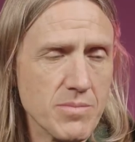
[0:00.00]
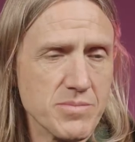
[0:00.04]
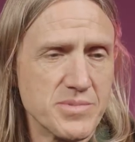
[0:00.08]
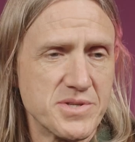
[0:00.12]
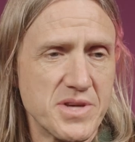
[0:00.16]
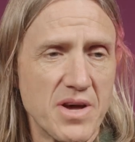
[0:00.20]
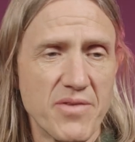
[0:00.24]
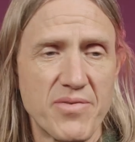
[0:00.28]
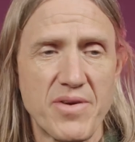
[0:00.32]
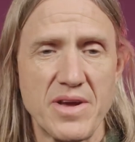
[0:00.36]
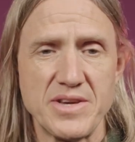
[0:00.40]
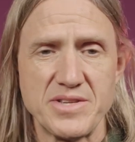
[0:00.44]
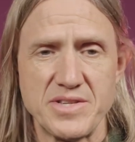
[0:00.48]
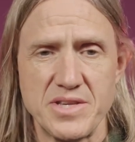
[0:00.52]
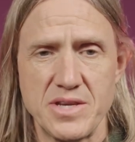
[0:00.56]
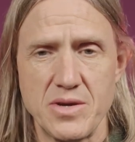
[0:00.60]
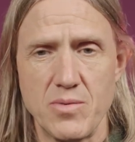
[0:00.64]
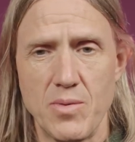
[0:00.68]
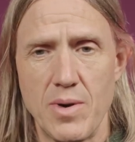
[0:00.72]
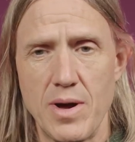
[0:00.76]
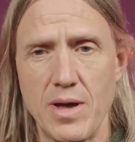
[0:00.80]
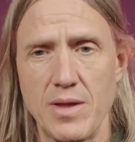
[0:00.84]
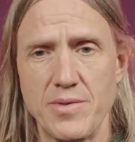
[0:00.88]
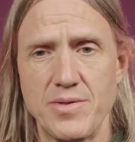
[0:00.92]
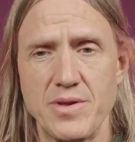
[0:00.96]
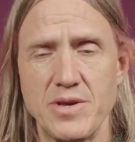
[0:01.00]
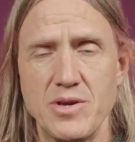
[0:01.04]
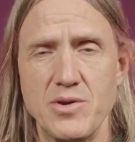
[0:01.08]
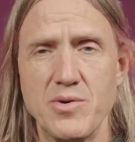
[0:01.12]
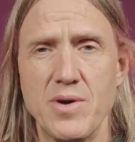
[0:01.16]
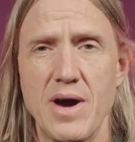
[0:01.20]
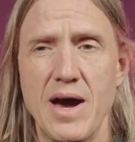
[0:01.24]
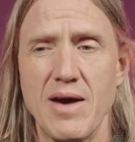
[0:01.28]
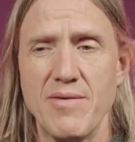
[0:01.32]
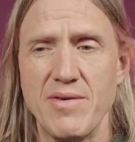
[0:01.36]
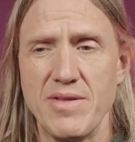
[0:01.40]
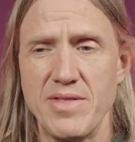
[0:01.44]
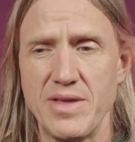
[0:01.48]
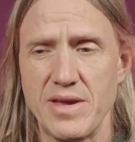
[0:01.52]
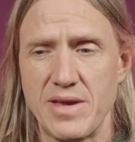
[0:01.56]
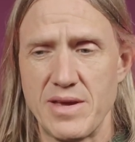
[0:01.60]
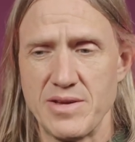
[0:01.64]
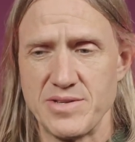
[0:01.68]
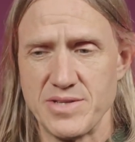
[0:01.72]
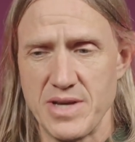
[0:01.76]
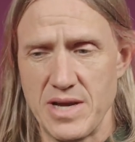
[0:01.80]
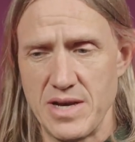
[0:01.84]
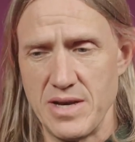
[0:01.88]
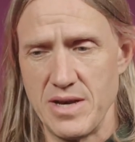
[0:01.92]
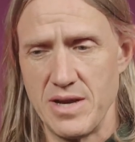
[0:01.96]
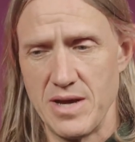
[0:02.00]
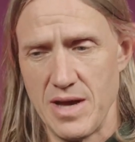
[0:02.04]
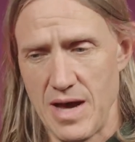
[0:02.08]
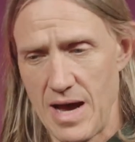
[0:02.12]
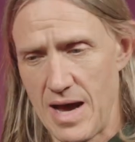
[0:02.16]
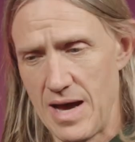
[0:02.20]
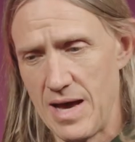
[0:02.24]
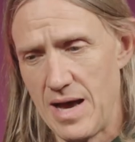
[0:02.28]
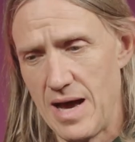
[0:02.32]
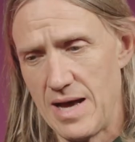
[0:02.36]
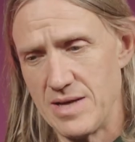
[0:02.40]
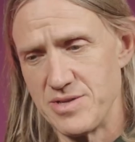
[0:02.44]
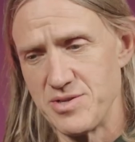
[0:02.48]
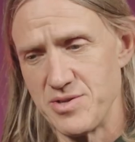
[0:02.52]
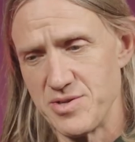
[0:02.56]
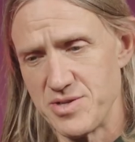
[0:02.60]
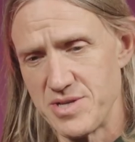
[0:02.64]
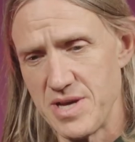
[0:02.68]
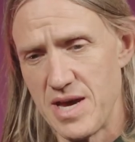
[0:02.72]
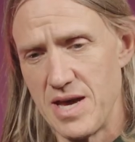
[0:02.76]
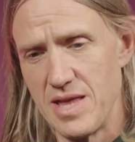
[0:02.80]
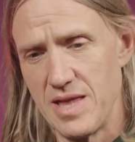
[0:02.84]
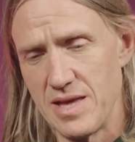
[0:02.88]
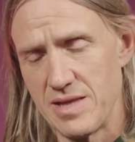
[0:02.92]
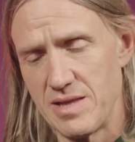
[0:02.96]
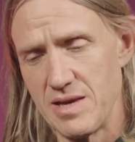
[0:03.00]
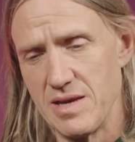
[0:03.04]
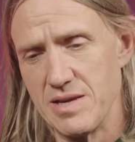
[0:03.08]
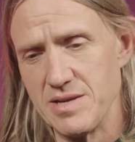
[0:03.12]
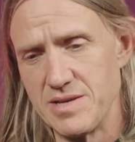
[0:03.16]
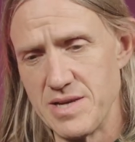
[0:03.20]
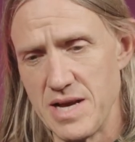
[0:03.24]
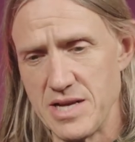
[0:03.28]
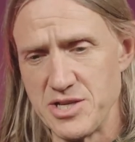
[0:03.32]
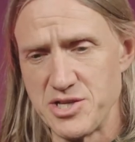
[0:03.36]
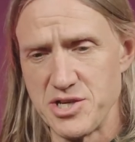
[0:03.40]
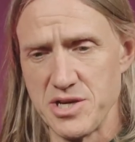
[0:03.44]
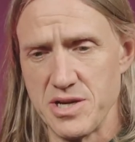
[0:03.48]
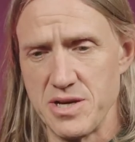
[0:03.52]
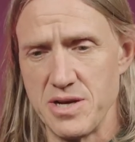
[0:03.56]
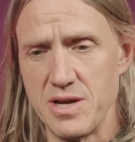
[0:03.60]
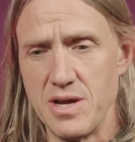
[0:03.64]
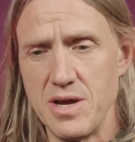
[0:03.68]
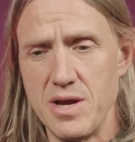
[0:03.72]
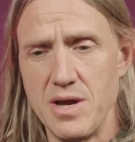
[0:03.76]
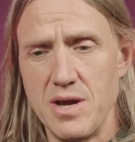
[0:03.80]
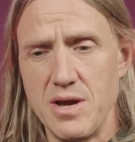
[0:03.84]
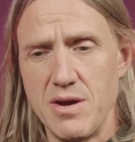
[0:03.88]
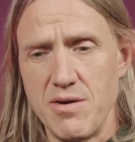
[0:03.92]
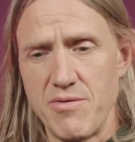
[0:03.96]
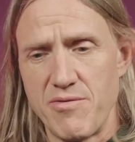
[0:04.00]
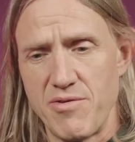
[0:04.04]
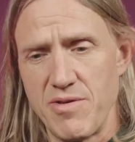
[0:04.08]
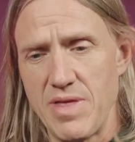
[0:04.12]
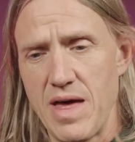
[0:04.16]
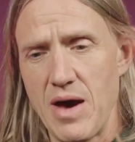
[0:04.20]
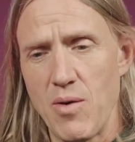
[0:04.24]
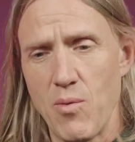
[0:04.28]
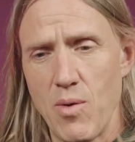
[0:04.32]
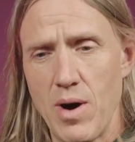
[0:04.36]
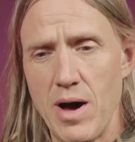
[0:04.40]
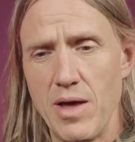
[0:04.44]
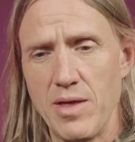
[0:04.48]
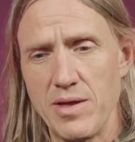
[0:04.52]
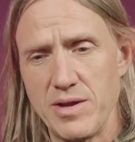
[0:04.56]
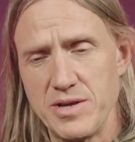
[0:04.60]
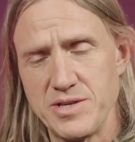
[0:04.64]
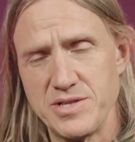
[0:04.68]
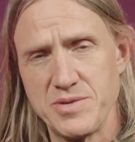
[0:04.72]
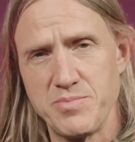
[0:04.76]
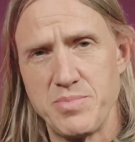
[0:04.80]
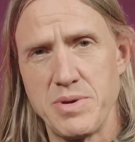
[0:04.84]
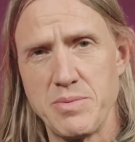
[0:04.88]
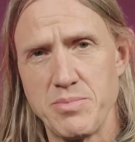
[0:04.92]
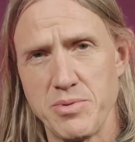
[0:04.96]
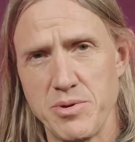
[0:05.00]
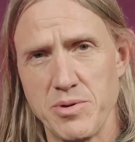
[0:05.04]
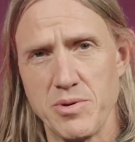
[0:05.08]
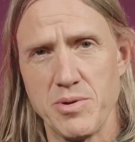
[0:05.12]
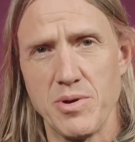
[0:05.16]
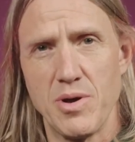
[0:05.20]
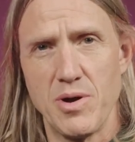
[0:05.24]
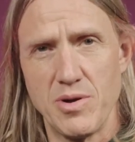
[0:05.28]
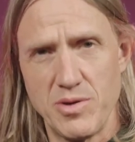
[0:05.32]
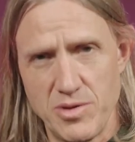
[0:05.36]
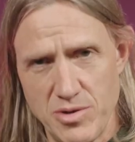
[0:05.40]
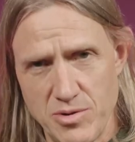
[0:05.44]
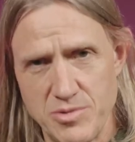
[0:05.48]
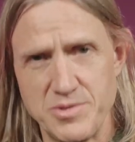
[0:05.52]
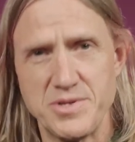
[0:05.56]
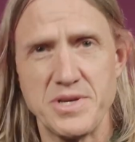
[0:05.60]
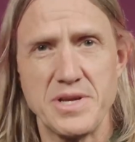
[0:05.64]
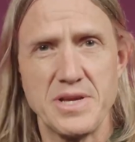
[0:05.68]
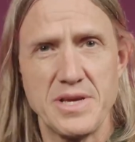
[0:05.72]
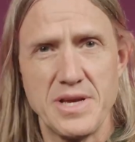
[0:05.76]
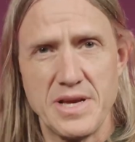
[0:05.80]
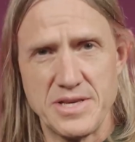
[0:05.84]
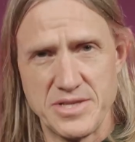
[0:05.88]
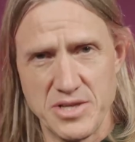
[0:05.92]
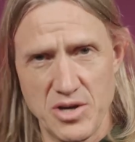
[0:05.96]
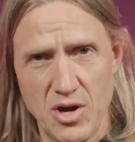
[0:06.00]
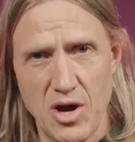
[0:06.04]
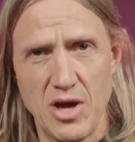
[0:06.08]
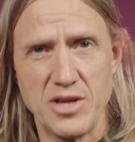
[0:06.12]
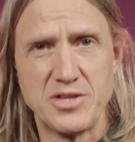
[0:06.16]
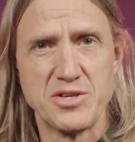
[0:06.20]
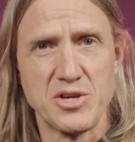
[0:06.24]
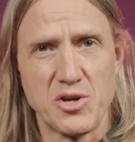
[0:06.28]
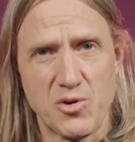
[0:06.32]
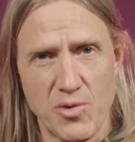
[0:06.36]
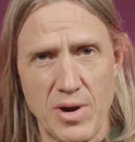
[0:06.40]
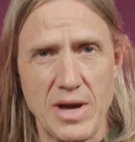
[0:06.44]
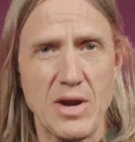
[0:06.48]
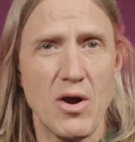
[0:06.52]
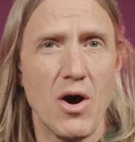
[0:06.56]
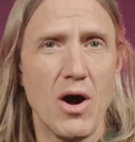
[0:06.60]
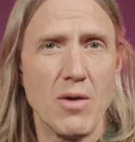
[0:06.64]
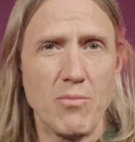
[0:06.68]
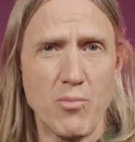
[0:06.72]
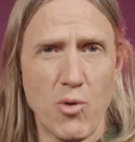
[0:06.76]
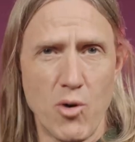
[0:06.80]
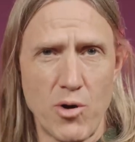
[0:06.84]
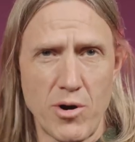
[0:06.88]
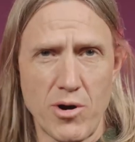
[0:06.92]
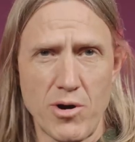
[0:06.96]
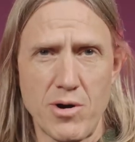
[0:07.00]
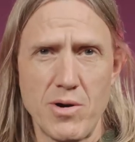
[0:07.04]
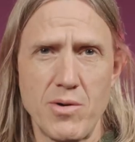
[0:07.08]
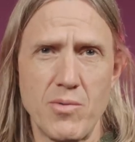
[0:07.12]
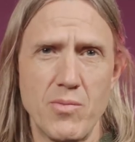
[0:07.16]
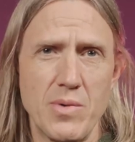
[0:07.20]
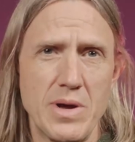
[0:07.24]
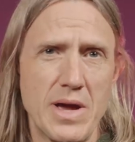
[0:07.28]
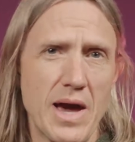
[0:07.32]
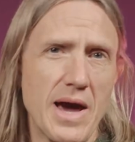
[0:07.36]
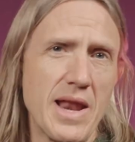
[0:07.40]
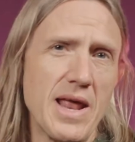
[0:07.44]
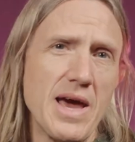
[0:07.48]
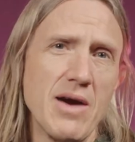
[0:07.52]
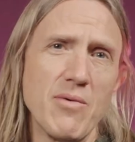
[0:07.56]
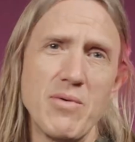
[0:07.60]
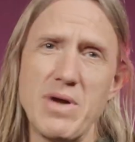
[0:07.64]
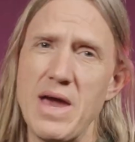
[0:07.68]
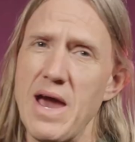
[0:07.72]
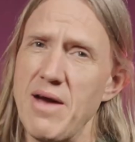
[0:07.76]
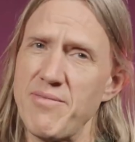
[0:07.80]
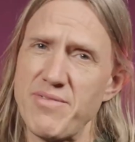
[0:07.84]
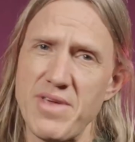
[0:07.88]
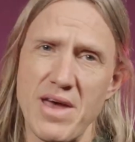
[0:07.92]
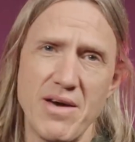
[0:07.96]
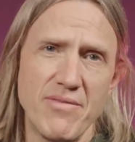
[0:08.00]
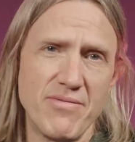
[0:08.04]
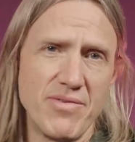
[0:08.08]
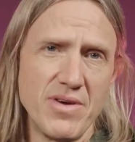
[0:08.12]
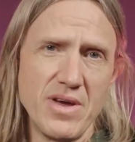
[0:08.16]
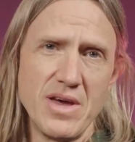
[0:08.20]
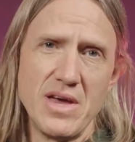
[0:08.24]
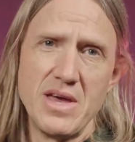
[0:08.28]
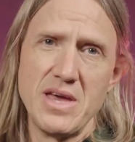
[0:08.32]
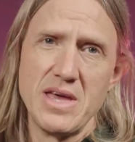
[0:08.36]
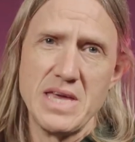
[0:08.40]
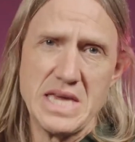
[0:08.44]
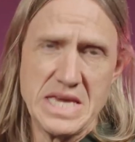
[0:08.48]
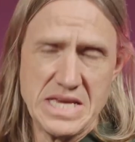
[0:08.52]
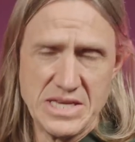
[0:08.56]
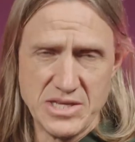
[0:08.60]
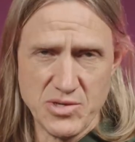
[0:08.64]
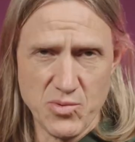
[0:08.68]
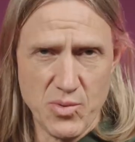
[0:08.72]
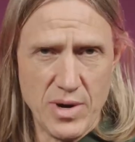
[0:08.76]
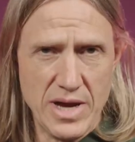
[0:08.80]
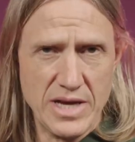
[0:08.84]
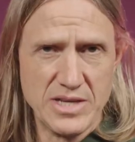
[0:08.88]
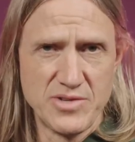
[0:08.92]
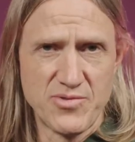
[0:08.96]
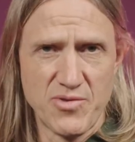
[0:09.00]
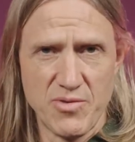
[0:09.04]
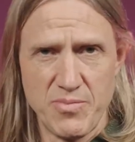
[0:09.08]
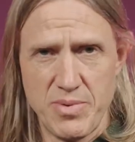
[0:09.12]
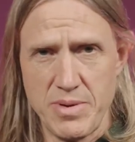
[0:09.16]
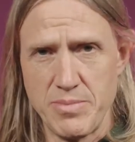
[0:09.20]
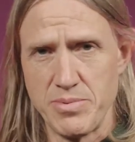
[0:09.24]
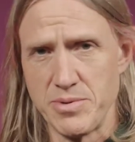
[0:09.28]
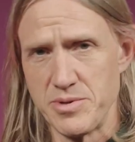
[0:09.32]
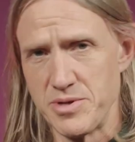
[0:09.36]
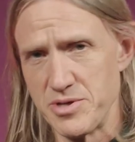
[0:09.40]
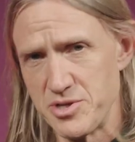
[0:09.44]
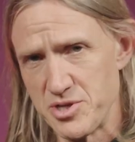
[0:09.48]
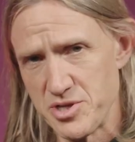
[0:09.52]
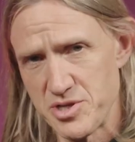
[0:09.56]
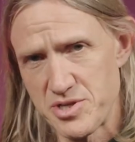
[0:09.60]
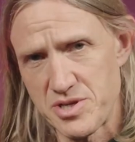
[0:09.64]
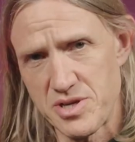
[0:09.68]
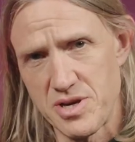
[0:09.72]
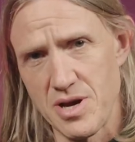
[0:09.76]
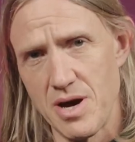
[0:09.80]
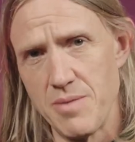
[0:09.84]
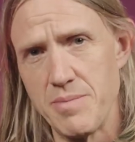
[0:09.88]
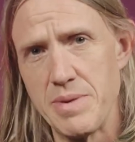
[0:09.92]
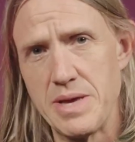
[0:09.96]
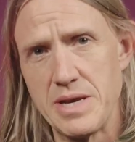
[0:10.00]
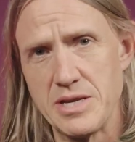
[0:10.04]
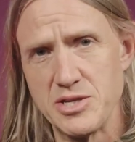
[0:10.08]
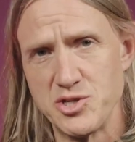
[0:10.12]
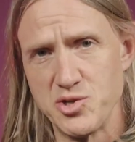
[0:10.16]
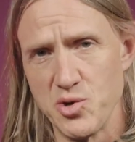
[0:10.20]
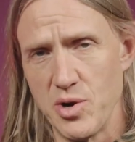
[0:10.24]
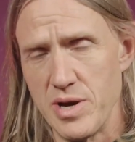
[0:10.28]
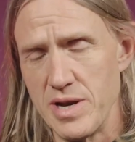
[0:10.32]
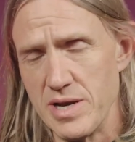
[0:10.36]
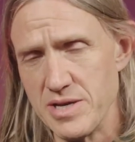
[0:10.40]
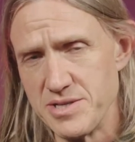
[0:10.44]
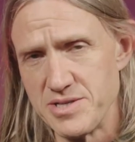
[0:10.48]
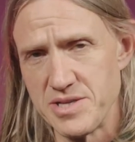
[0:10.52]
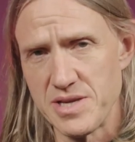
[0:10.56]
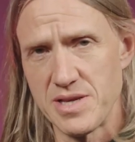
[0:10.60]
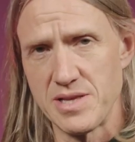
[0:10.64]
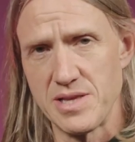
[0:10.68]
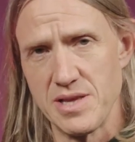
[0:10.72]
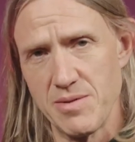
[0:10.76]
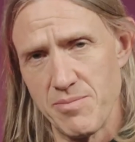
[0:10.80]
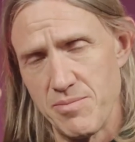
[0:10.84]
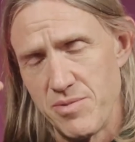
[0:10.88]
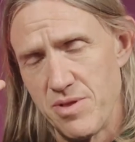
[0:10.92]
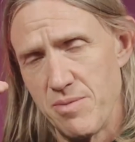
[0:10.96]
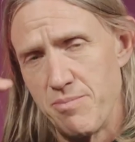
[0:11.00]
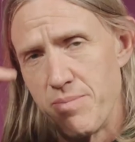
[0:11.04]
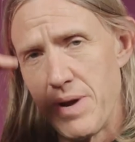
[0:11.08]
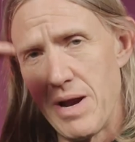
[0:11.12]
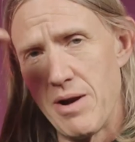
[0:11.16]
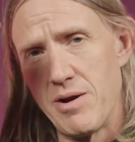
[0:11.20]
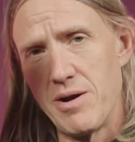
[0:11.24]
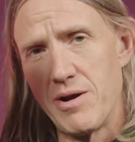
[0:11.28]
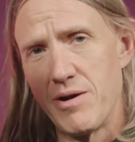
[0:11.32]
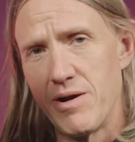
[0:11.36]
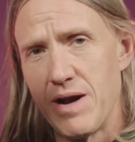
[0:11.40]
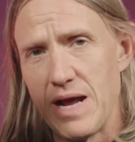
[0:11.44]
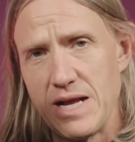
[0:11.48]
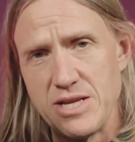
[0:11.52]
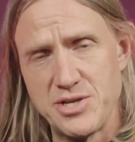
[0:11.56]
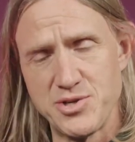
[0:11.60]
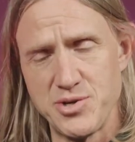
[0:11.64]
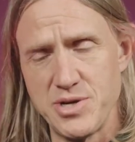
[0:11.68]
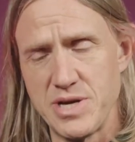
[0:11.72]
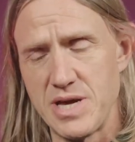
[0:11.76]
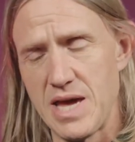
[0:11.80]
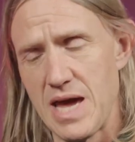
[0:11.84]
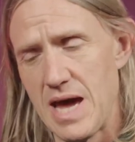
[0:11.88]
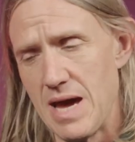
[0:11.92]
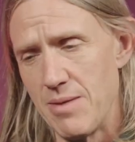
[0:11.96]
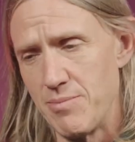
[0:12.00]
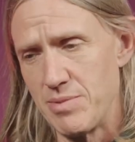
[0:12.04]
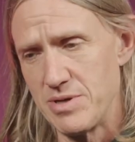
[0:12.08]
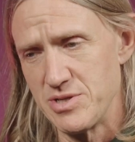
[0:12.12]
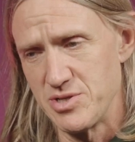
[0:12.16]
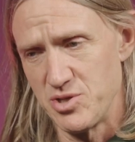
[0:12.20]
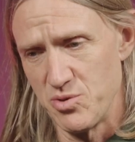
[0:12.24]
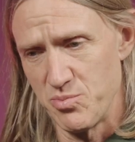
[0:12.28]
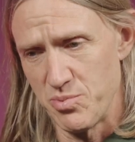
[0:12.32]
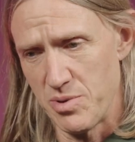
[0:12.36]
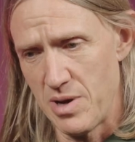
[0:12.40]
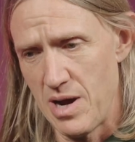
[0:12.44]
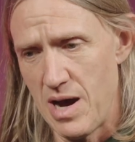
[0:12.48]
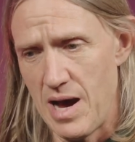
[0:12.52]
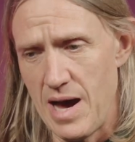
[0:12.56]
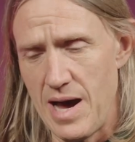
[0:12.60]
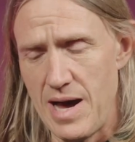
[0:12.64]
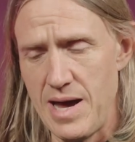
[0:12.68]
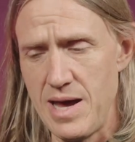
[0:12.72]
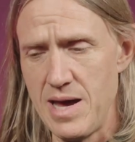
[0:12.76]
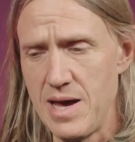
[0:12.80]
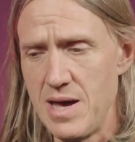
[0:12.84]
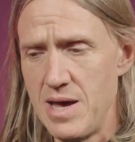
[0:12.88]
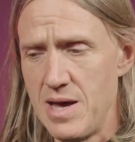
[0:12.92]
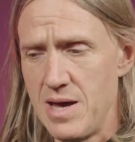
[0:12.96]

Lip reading: self-custody wallet that you have. I think because as you say, like the intention for that wallet is that people use it. It's a great onboarder. We have to have easy ways for people to just come in and join us. The barrier to entry can't be super high.